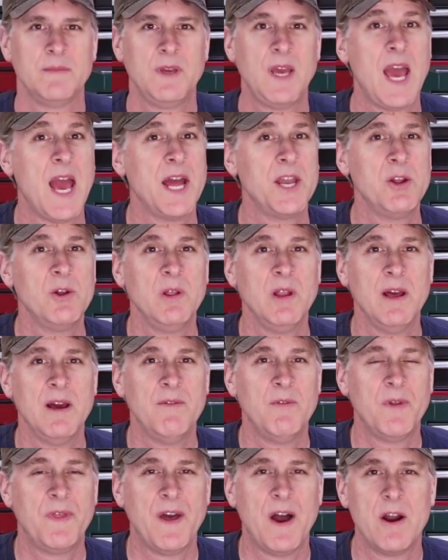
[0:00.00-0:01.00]
Can you
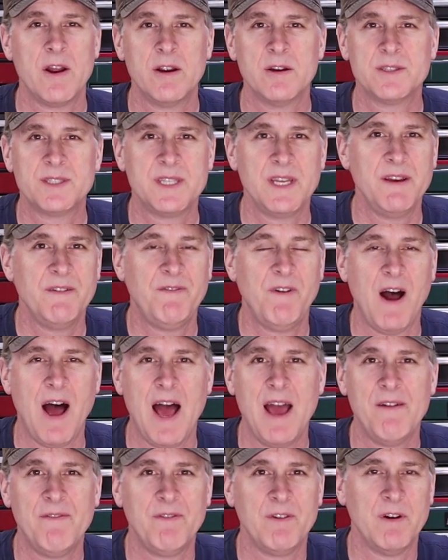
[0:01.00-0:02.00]
live without your
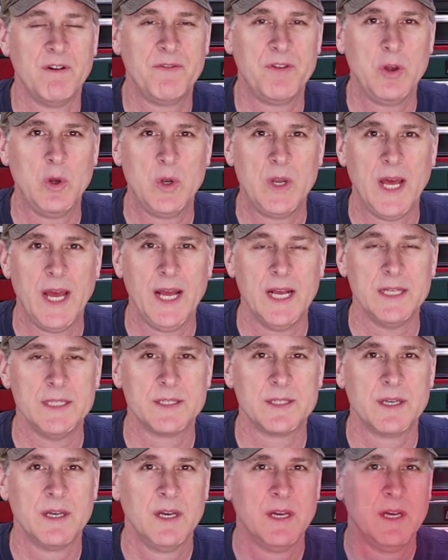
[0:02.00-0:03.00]
C5 for a few days?